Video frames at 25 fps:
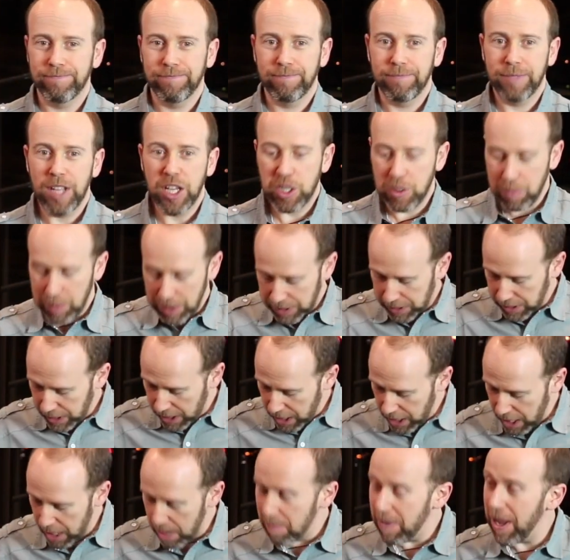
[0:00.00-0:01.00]
They should be
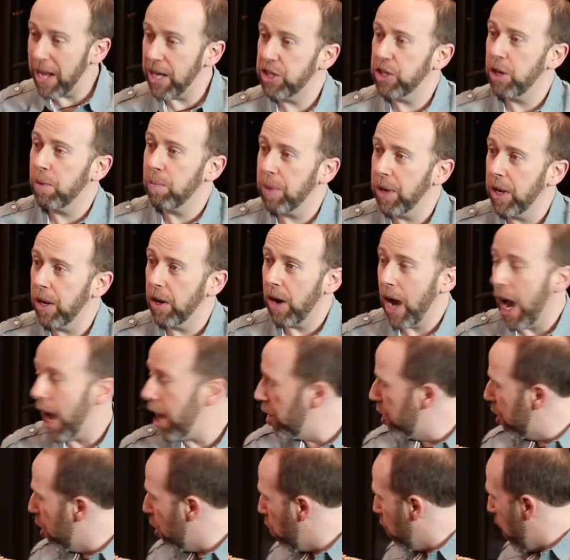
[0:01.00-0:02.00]
sitting on a bench up here. I
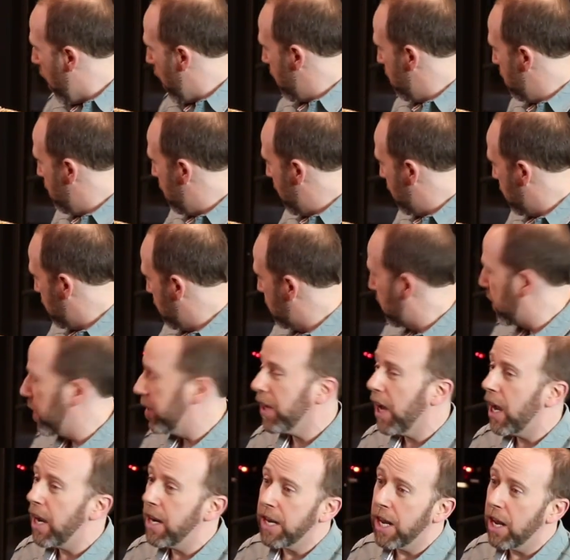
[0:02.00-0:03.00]
don't know why the bench is
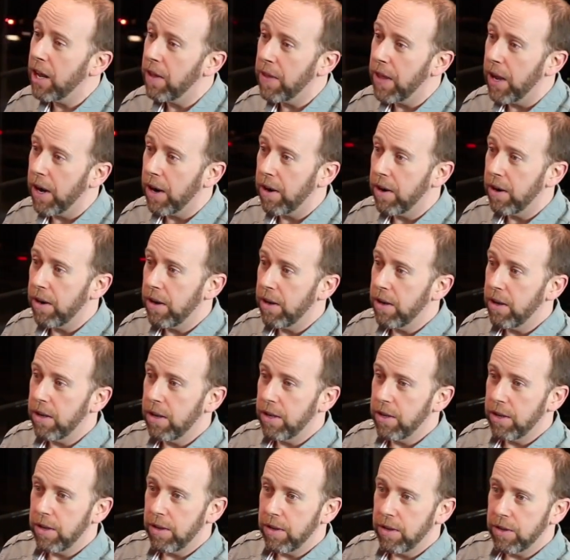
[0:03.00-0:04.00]
designed down there.
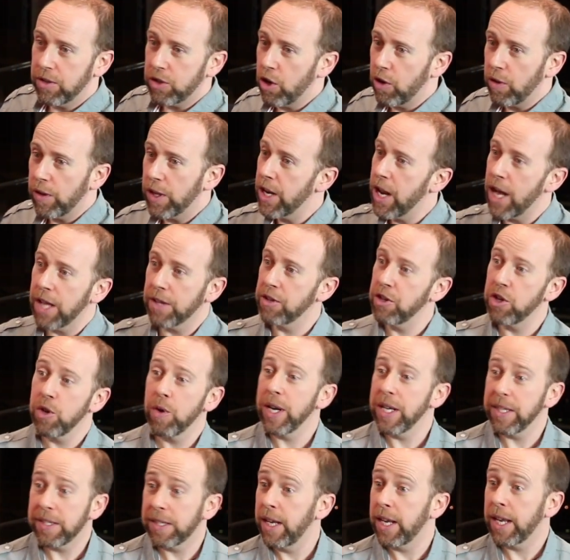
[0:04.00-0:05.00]
Certainly not to do
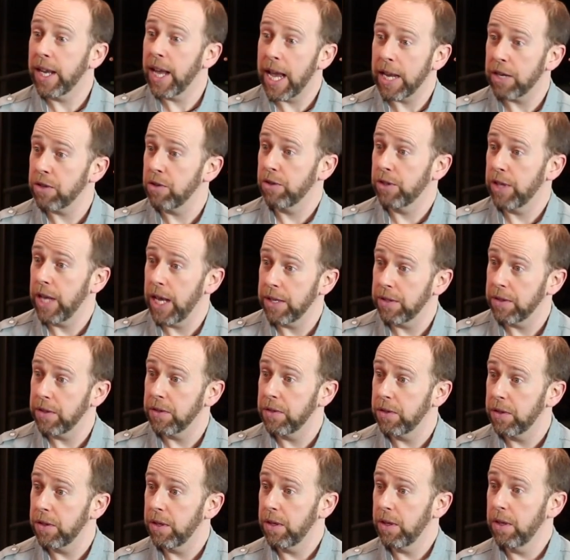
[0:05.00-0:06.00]
any sitting
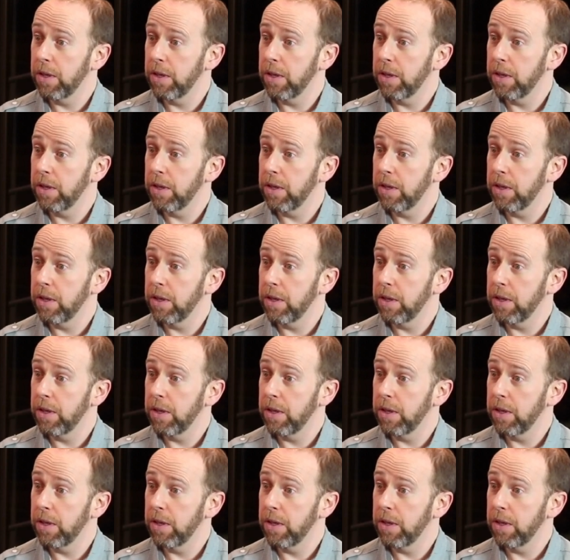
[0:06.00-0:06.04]
exercises.